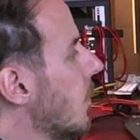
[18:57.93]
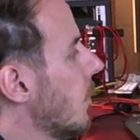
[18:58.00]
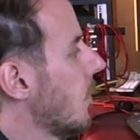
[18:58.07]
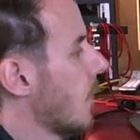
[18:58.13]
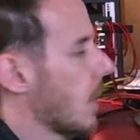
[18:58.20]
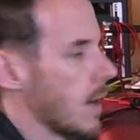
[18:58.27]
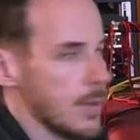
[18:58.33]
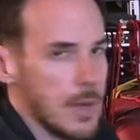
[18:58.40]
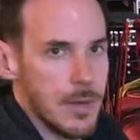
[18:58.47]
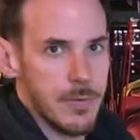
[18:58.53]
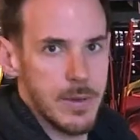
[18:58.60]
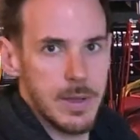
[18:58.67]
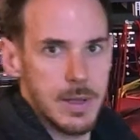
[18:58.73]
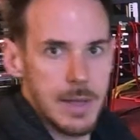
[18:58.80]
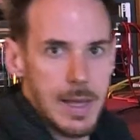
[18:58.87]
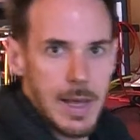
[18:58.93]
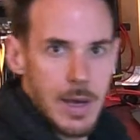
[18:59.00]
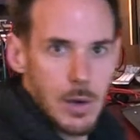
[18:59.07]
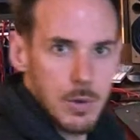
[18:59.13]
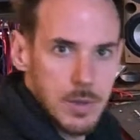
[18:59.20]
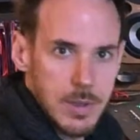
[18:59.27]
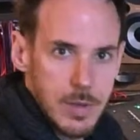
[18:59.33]
And I think
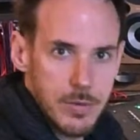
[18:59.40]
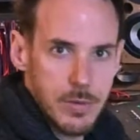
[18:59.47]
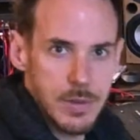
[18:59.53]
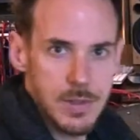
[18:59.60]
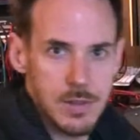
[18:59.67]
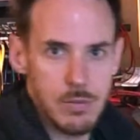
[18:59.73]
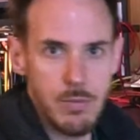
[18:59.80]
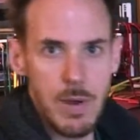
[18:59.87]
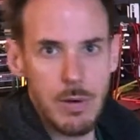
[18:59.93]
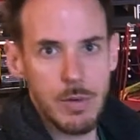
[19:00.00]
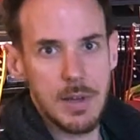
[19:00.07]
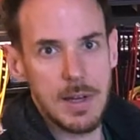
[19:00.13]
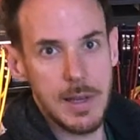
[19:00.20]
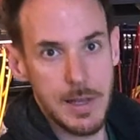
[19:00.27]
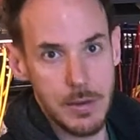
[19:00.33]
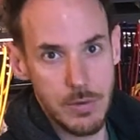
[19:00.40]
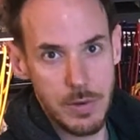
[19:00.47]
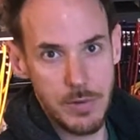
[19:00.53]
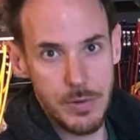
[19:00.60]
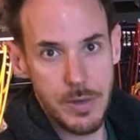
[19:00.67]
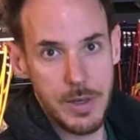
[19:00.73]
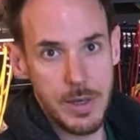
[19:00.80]
now the difference is very clear.
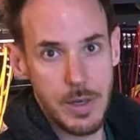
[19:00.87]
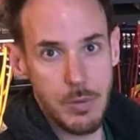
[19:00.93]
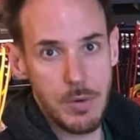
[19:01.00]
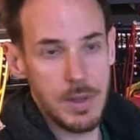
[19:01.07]
If you hear it